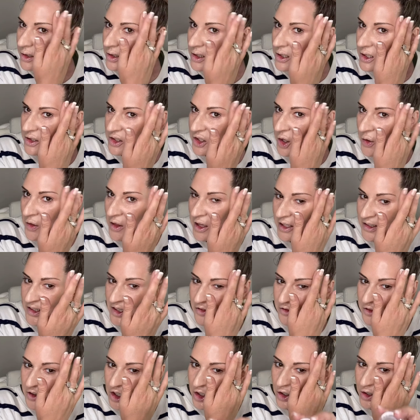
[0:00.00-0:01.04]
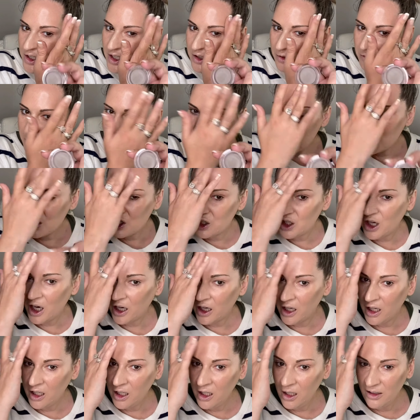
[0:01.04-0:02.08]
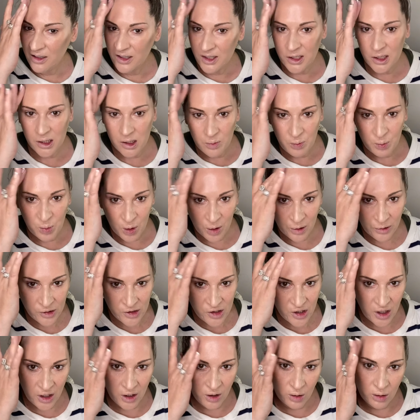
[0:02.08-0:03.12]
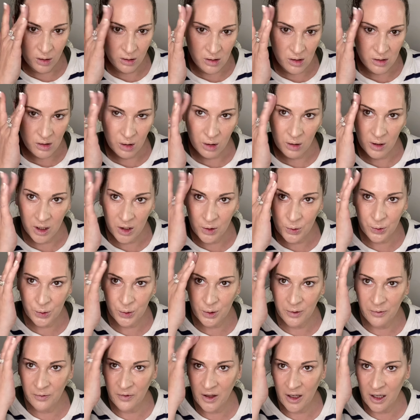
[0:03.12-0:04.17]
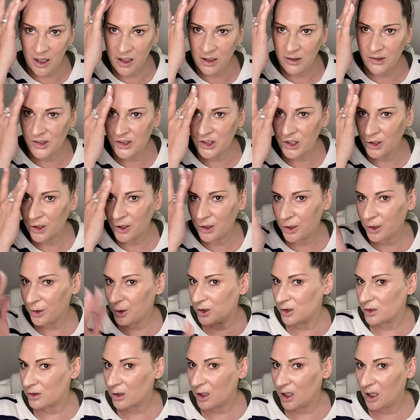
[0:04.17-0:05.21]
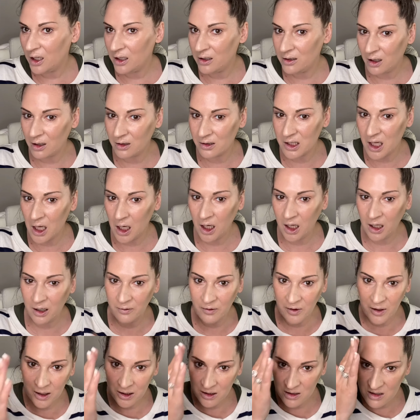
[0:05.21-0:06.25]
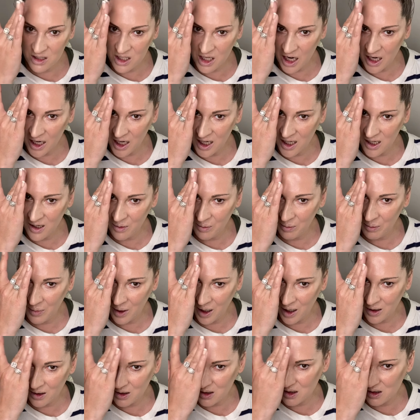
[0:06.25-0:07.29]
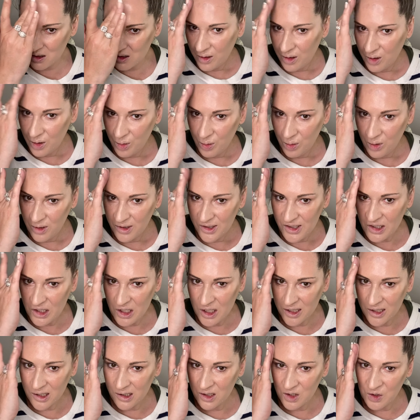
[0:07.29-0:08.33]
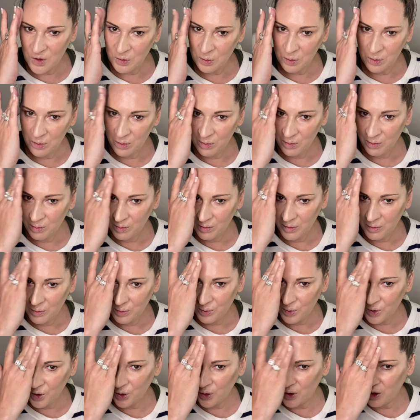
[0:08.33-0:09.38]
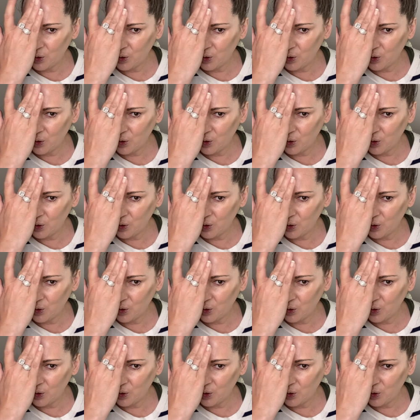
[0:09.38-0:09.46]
So there's a few different shades, bronzing, contouring, and all of that. So Trinny does have a shade match system on the